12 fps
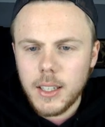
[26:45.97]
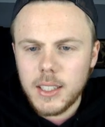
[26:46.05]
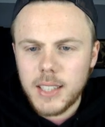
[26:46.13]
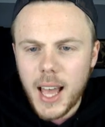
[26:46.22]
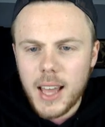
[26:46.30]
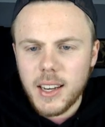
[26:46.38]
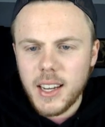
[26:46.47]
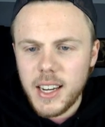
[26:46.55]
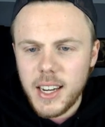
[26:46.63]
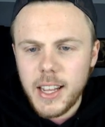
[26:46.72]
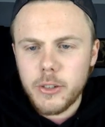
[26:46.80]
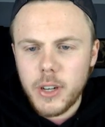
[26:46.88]
Dan, he
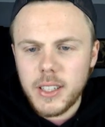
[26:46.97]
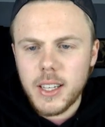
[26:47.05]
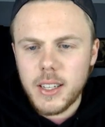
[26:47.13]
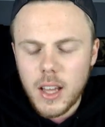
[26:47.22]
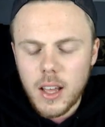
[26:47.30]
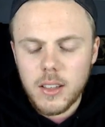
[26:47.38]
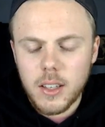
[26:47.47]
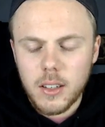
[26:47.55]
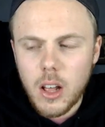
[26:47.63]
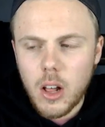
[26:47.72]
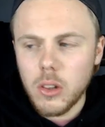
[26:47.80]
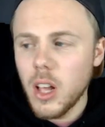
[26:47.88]
literally did nothing,
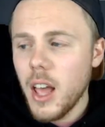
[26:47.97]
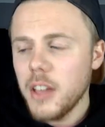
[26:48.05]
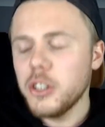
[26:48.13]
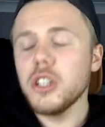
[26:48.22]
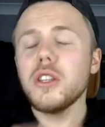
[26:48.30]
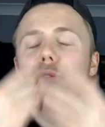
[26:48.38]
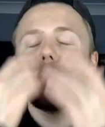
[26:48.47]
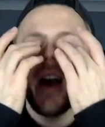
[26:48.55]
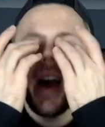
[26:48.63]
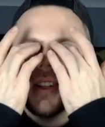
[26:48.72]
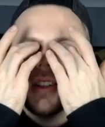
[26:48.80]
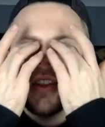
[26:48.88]
lol. Just the
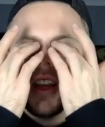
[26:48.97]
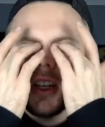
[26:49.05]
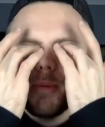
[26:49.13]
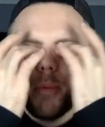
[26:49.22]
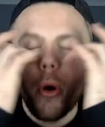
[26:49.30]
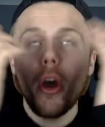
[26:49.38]
fact that they just put